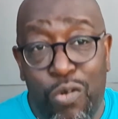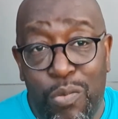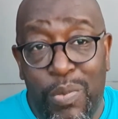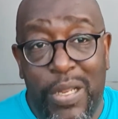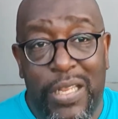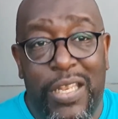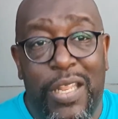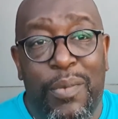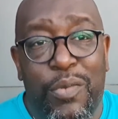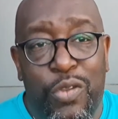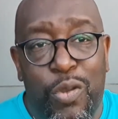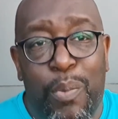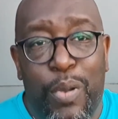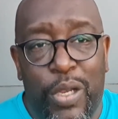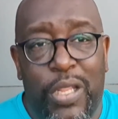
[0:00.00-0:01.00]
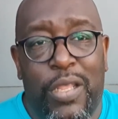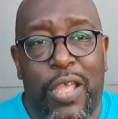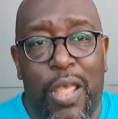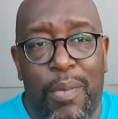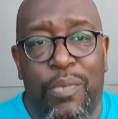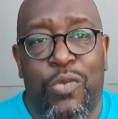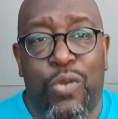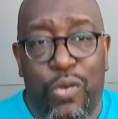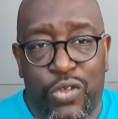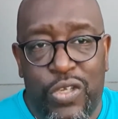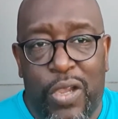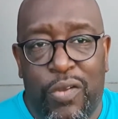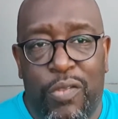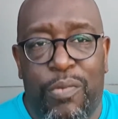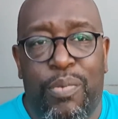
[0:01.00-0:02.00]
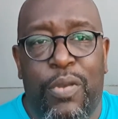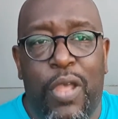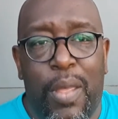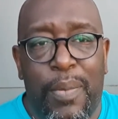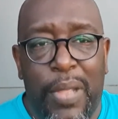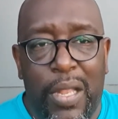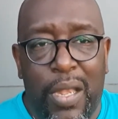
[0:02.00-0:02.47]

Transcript: Normally your chakras become